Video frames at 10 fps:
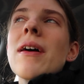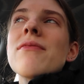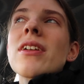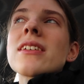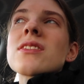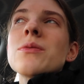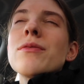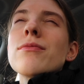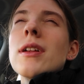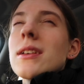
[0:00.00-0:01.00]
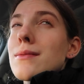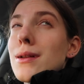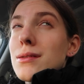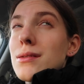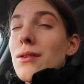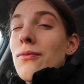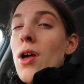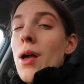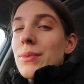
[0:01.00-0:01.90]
but I feel like it's going to be really expensive.